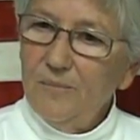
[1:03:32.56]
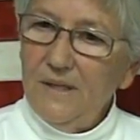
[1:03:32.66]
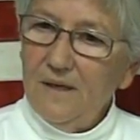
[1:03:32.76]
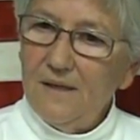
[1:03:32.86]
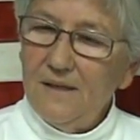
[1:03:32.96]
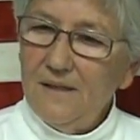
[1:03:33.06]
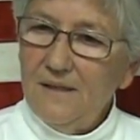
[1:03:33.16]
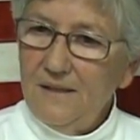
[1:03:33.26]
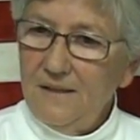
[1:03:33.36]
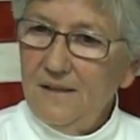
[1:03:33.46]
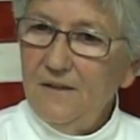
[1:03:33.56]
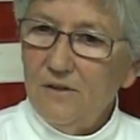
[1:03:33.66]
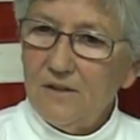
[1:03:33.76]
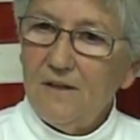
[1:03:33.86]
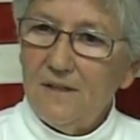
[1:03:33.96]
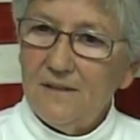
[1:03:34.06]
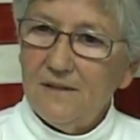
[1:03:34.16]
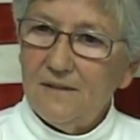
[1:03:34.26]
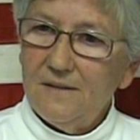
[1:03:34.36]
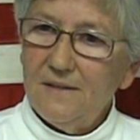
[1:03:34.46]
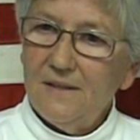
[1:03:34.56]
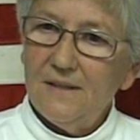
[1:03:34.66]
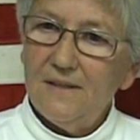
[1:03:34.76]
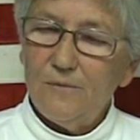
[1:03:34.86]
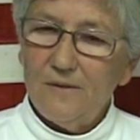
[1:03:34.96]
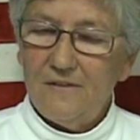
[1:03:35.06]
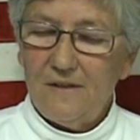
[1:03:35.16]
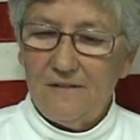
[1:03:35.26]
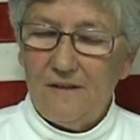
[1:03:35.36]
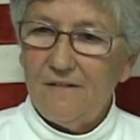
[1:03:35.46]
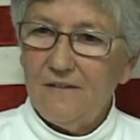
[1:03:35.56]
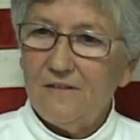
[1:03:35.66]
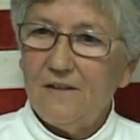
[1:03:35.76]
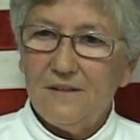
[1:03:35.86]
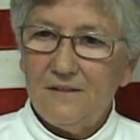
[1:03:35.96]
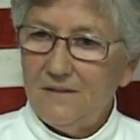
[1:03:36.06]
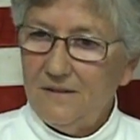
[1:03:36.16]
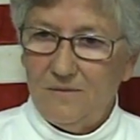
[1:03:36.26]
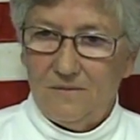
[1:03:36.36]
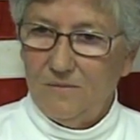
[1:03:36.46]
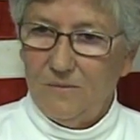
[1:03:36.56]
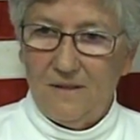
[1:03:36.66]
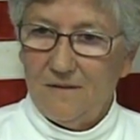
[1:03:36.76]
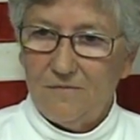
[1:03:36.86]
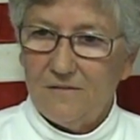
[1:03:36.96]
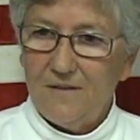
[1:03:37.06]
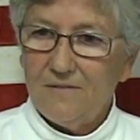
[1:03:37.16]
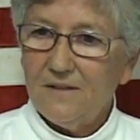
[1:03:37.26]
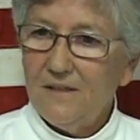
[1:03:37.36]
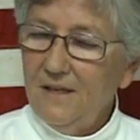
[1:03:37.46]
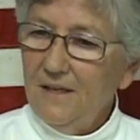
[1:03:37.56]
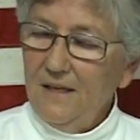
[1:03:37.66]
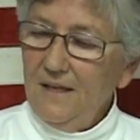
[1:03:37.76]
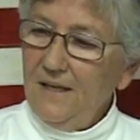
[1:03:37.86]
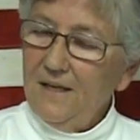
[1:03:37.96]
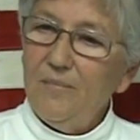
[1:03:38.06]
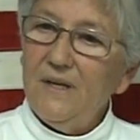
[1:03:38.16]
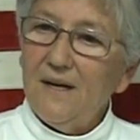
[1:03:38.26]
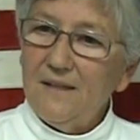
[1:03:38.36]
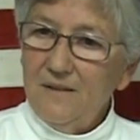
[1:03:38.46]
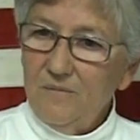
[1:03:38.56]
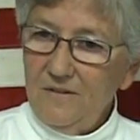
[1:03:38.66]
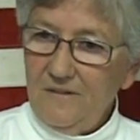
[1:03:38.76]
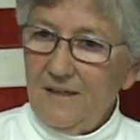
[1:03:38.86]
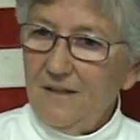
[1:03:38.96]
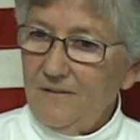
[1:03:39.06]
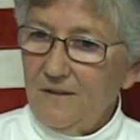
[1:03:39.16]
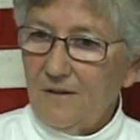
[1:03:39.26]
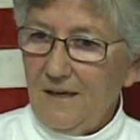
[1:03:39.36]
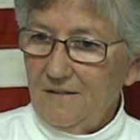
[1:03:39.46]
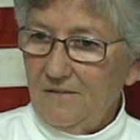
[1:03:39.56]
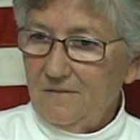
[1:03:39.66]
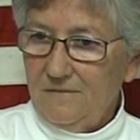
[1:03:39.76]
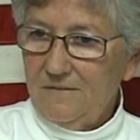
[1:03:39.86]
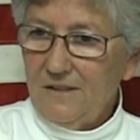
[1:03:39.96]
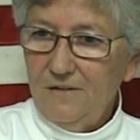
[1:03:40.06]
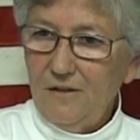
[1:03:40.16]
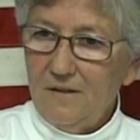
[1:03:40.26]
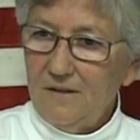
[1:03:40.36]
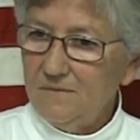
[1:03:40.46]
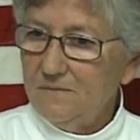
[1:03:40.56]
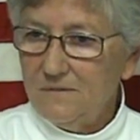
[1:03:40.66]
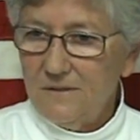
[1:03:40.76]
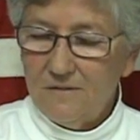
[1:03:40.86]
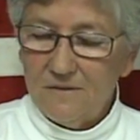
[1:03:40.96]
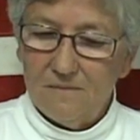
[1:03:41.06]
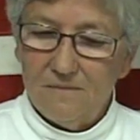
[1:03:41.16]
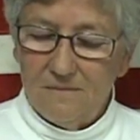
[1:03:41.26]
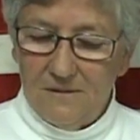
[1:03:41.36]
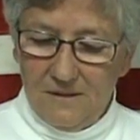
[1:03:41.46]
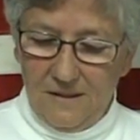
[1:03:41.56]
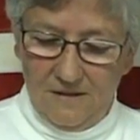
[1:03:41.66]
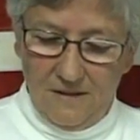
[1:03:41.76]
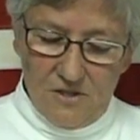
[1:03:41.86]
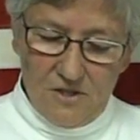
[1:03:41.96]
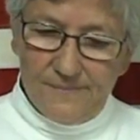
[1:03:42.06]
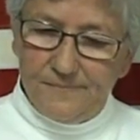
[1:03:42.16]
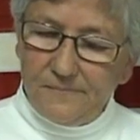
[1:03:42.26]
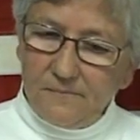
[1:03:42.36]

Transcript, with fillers: beyond uh, uh, in your garden, and this was a terraced garden. It went on forever, and beyond it was elephant grass, very tall and never uh, untouched."